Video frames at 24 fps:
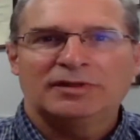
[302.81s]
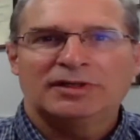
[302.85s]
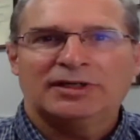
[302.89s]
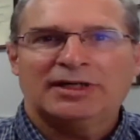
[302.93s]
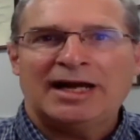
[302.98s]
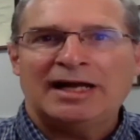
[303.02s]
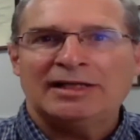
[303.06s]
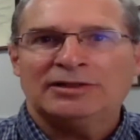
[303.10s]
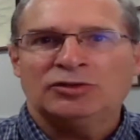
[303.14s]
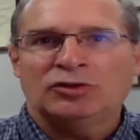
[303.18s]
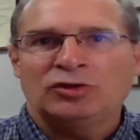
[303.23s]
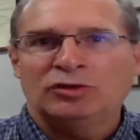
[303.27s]

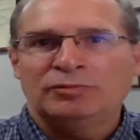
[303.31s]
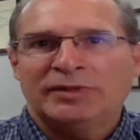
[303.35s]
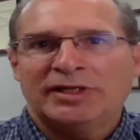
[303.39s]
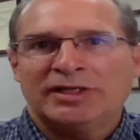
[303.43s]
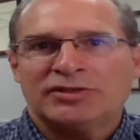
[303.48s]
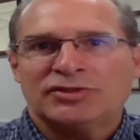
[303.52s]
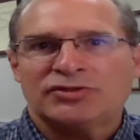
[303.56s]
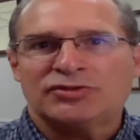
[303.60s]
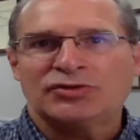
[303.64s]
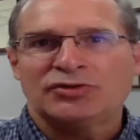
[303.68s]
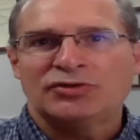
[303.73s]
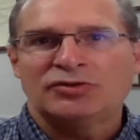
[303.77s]
God told me
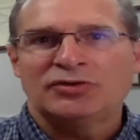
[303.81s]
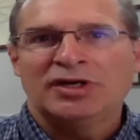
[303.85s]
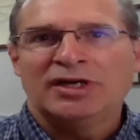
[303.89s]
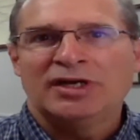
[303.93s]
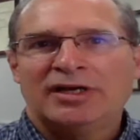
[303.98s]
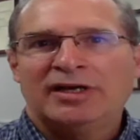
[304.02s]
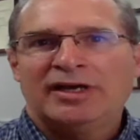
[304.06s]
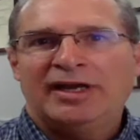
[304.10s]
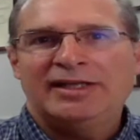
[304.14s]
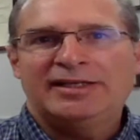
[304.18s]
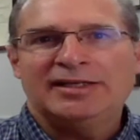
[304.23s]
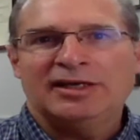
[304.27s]
it's true.
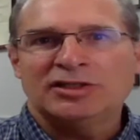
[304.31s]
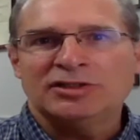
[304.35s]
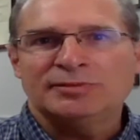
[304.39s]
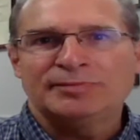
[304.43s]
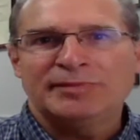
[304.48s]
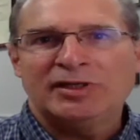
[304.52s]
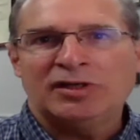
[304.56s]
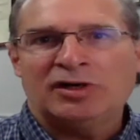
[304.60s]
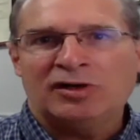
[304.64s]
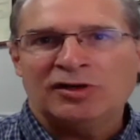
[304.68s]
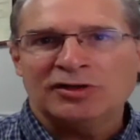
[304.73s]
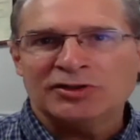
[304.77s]
He tells
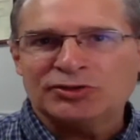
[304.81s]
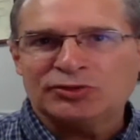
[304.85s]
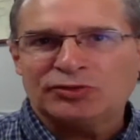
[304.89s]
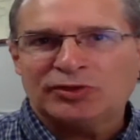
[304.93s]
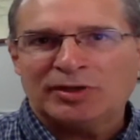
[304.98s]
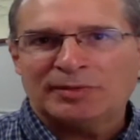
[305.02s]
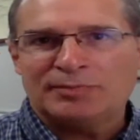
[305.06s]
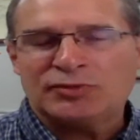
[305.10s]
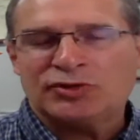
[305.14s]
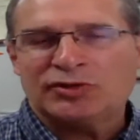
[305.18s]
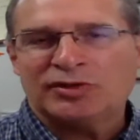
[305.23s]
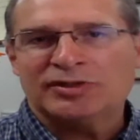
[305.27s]
me all
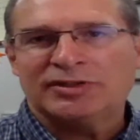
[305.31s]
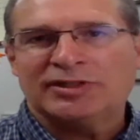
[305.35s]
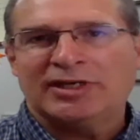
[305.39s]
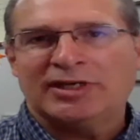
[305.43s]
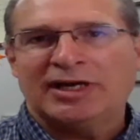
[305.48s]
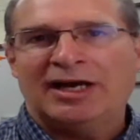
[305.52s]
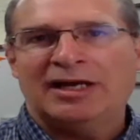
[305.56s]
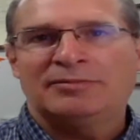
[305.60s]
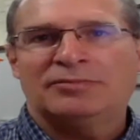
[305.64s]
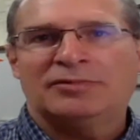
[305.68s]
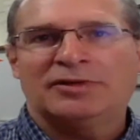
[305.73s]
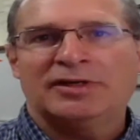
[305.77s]
scripture is
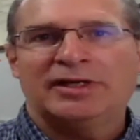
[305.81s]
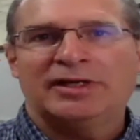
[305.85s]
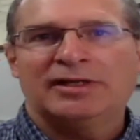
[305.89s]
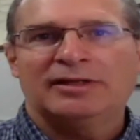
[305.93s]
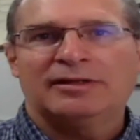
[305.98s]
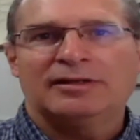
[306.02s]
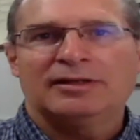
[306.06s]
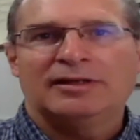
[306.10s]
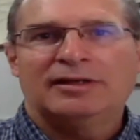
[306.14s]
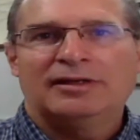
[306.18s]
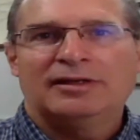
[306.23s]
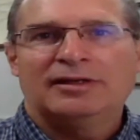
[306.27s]
God breathed
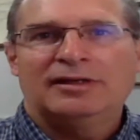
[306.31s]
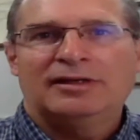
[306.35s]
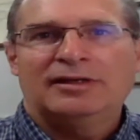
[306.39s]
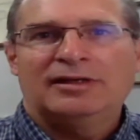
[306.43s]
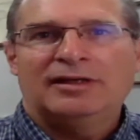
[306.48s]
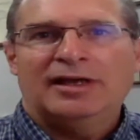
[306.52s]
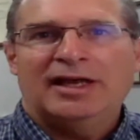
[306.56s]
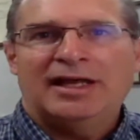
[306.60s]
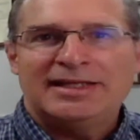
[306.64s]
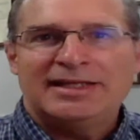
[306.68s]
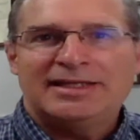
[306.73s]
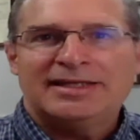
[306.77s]

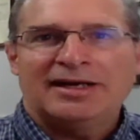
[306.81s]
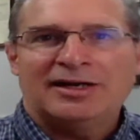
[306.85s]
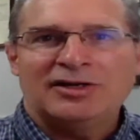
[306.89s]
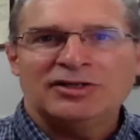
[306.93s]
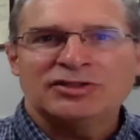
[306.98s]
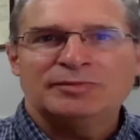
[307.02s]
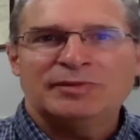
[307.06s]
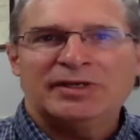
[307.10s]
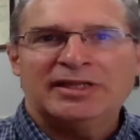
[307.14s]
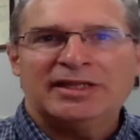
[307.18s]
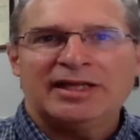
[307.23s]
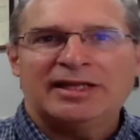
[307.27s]
and he
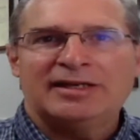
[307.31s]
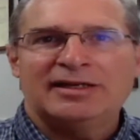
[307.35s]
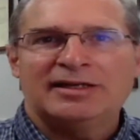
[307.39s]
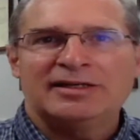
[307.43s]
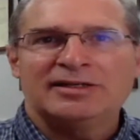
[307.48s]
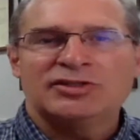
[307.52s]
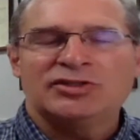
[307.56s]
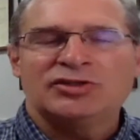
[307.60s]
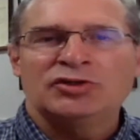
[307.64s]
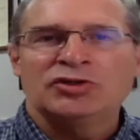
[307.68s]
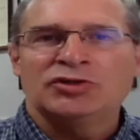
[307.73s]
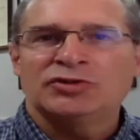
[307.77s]
tells me that it
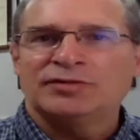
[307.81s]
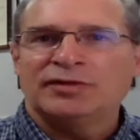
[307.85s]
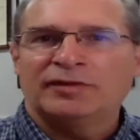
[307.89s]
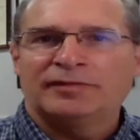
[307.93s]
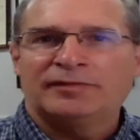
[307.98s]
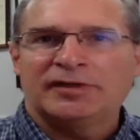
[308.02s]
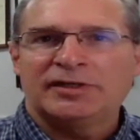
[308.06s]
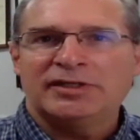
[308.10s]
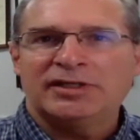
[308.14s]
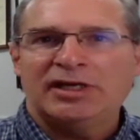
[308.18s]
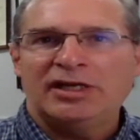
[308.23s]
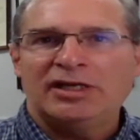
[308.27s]
is useful
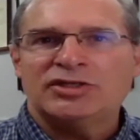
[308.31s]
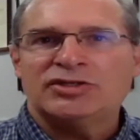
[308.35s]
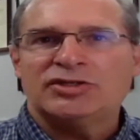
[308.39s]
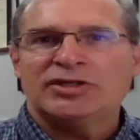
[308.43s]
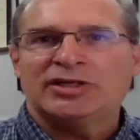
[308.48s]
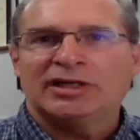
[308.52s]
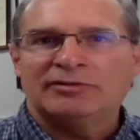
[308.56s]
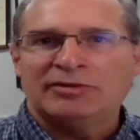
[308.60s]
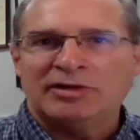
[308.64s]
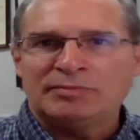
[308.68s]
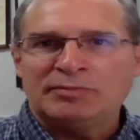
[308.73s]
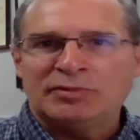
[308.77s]
for
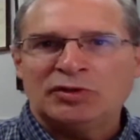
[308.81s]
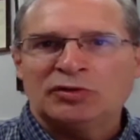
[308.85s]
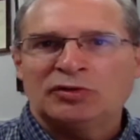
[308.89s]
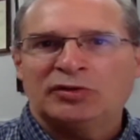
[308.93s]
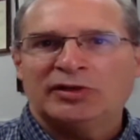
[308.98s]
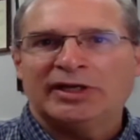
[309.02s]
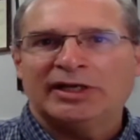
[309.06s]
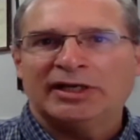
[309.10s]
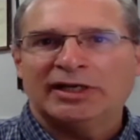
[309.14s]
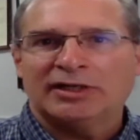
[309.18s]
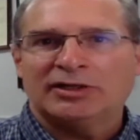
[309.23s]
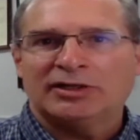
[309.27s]
teaching and
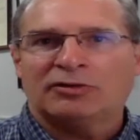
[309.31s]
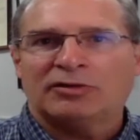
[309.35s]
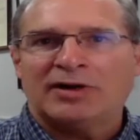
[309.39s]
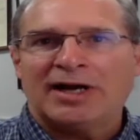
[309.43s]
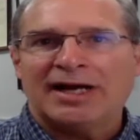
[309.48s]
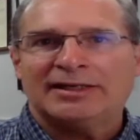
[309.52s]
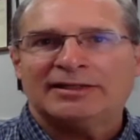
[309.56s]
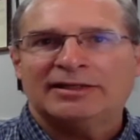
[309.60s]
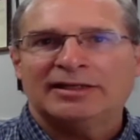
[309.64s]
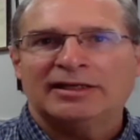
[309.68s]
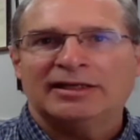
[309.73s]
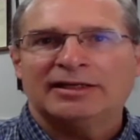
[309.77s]
rebuking and
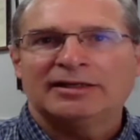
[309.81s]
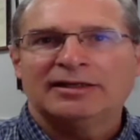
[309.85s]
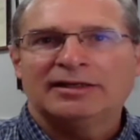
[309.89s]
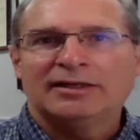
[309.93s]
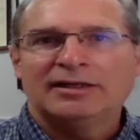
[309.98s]
correcting.